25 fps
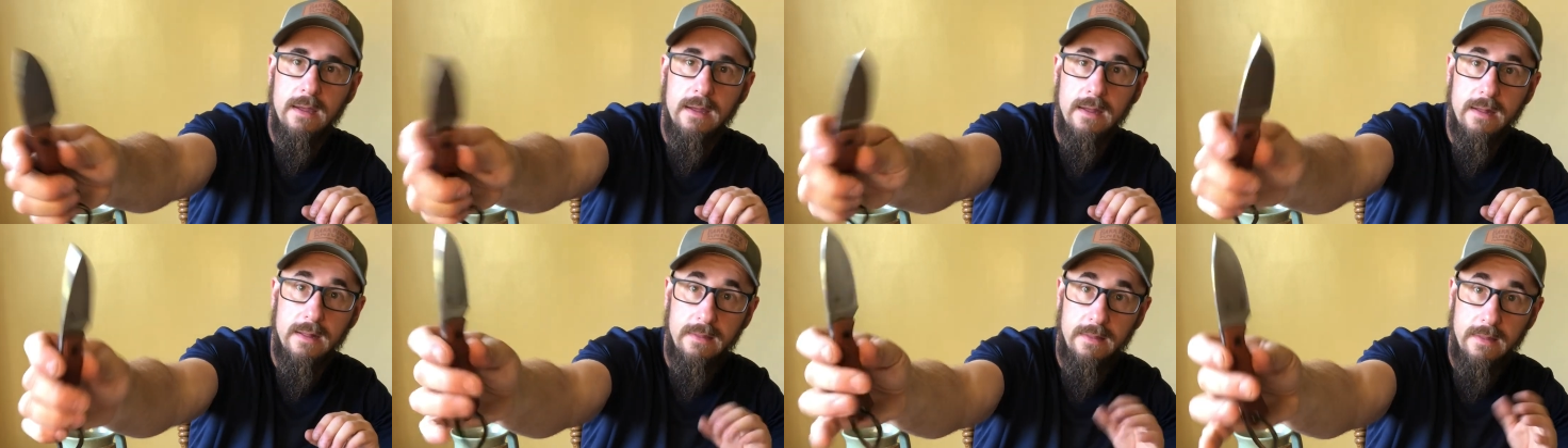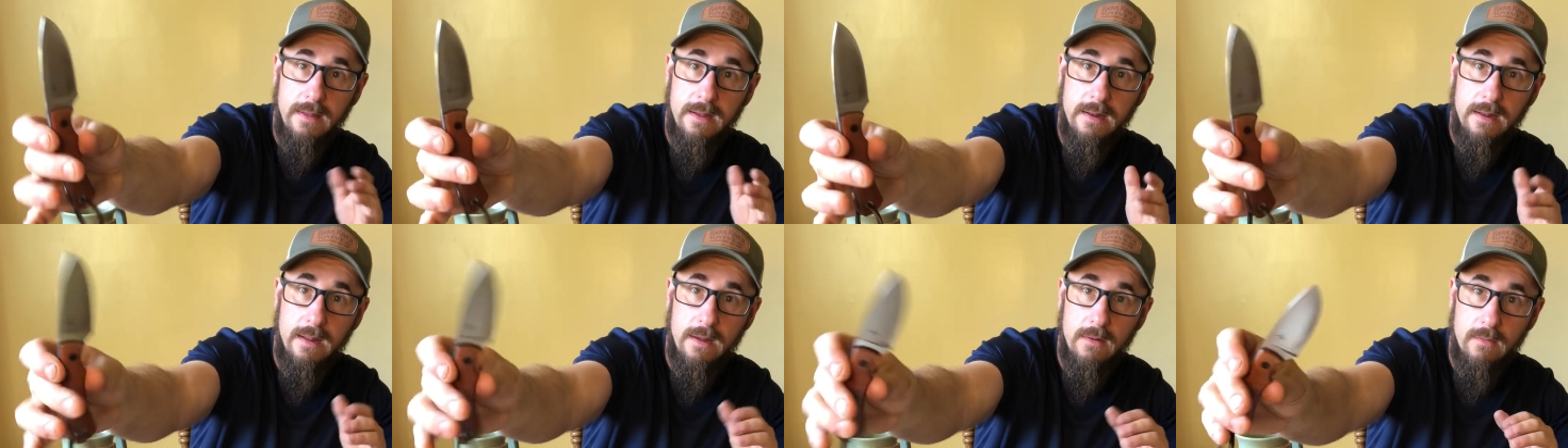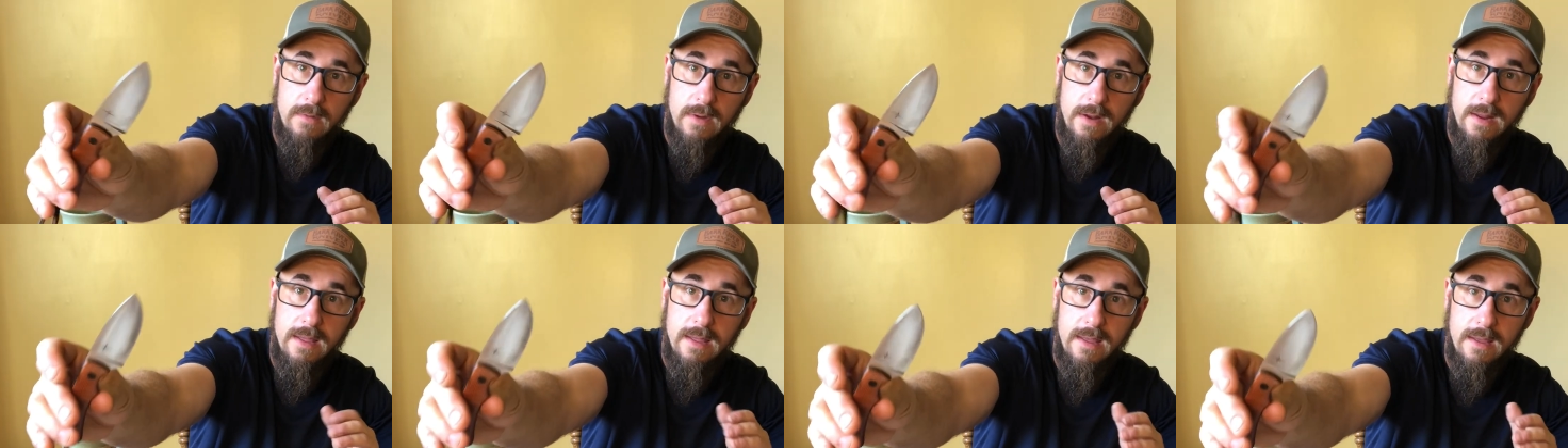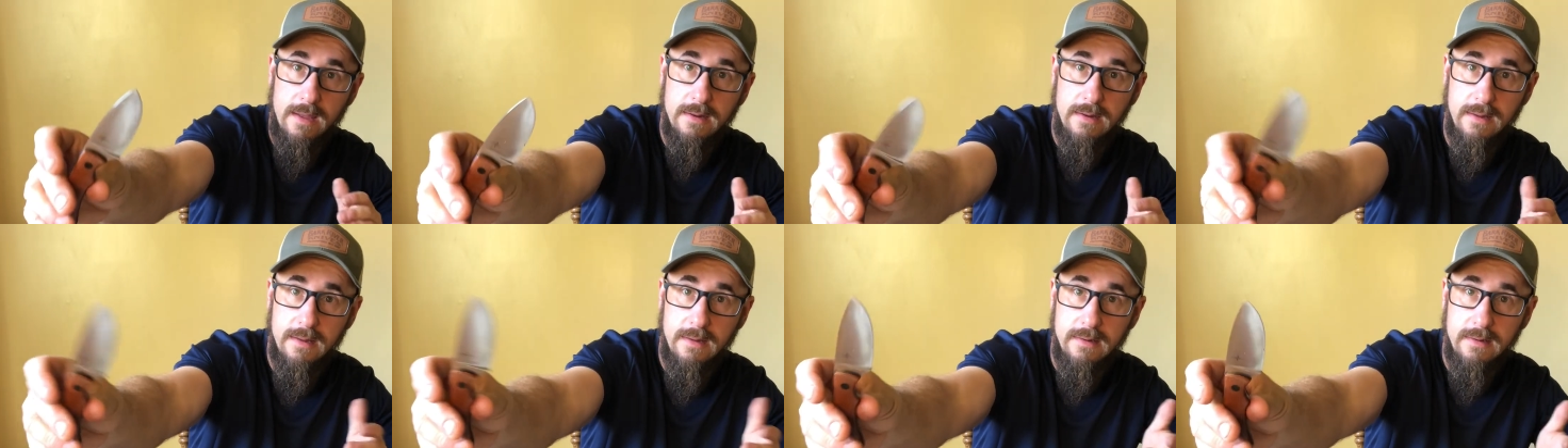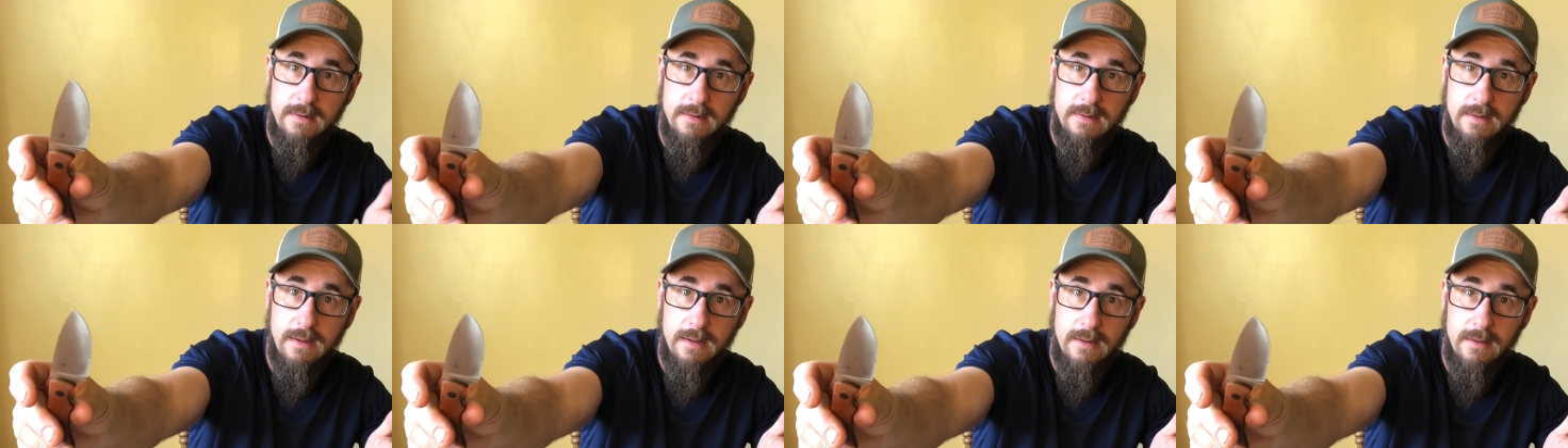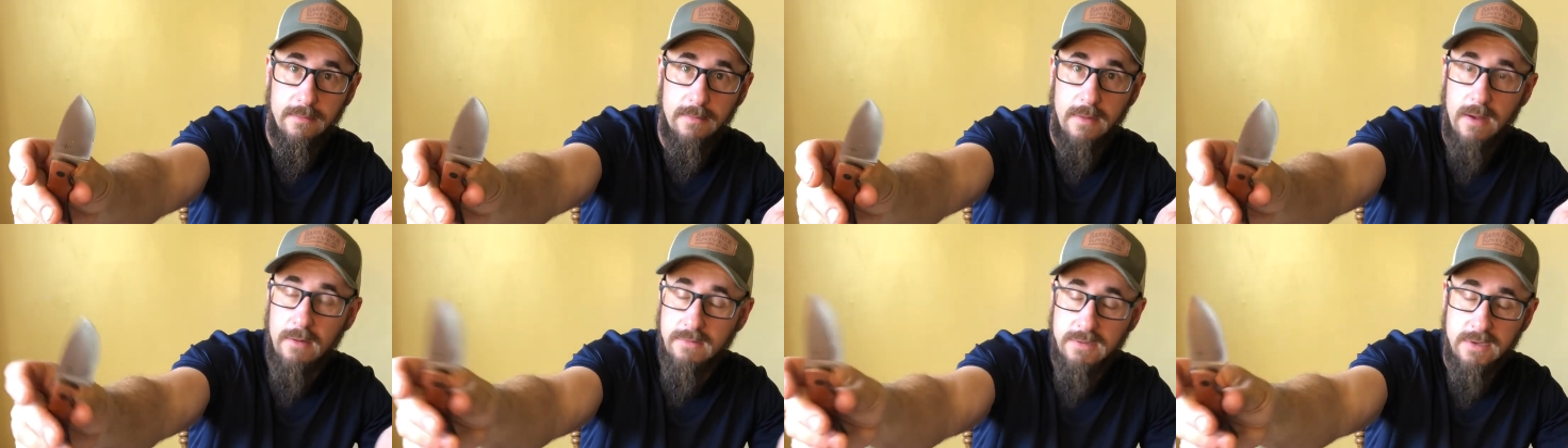And then I went ahead and,
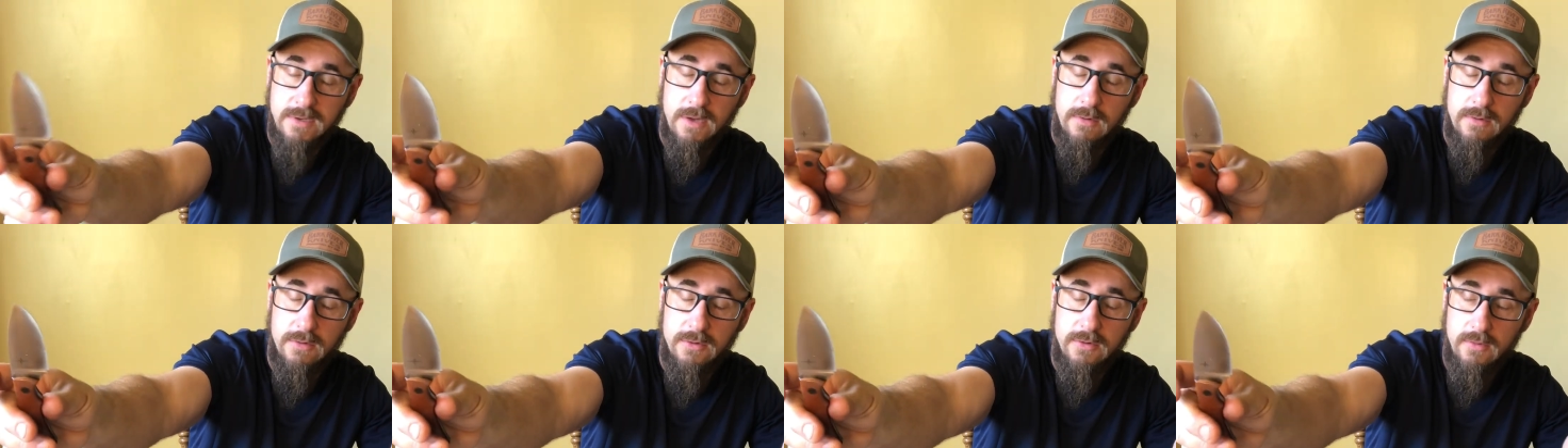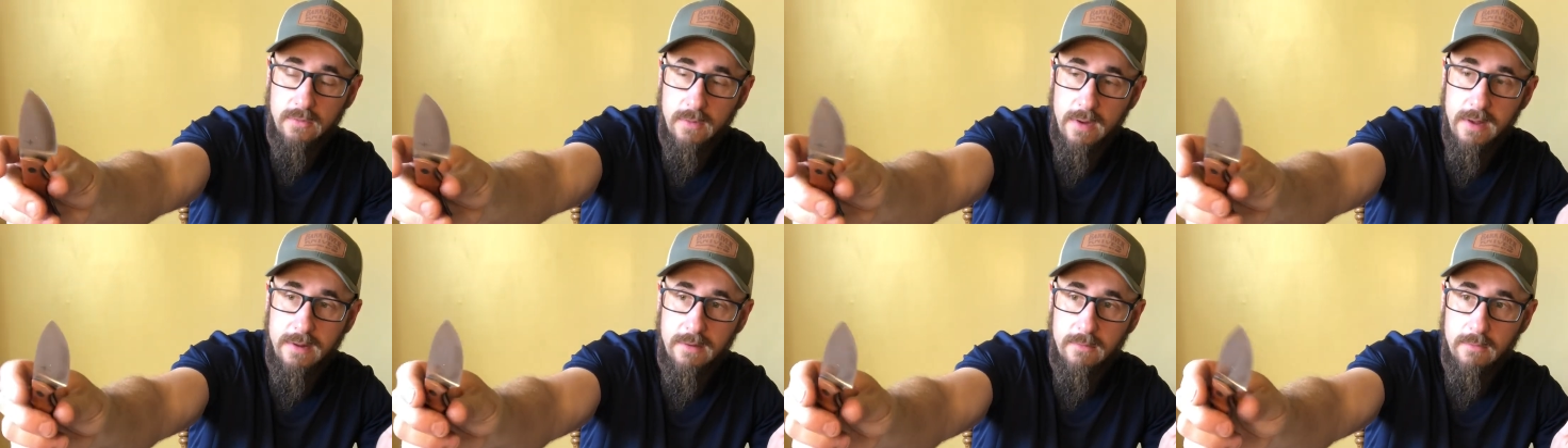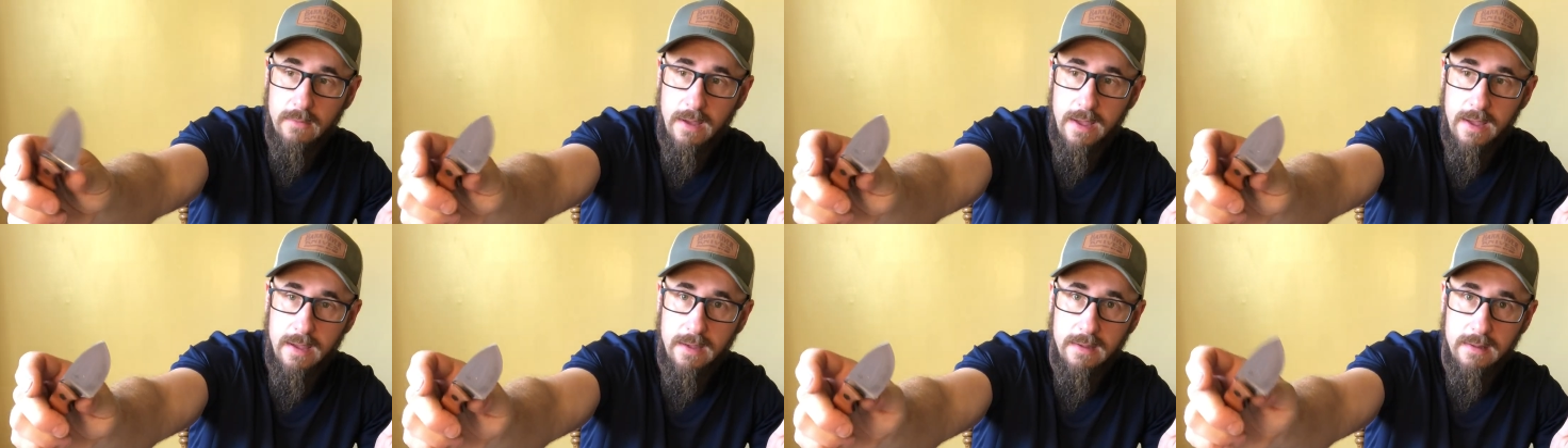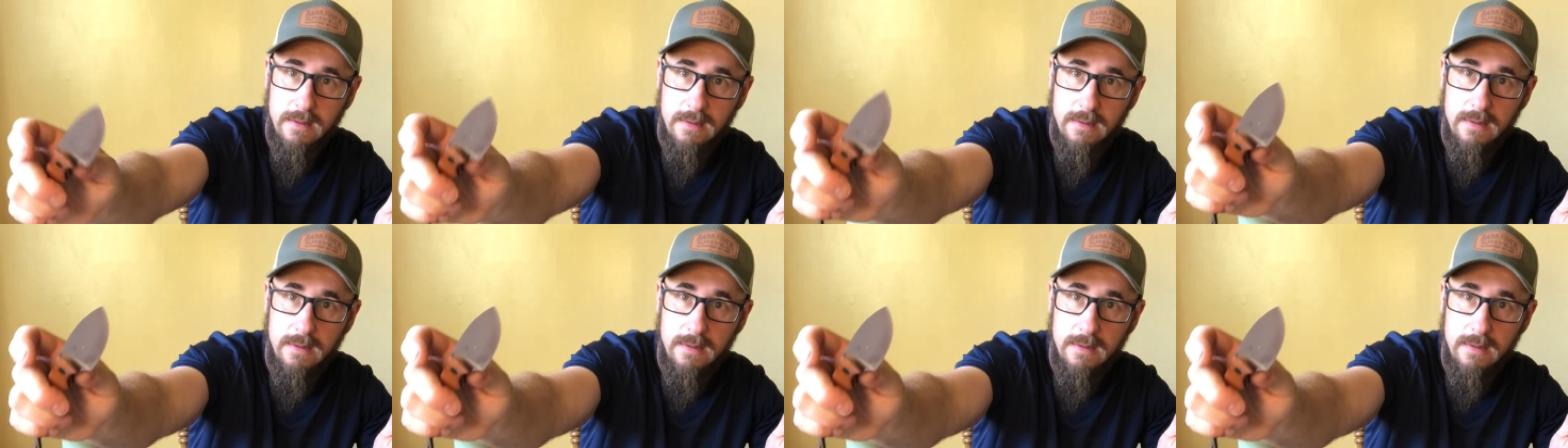I was going to anyway,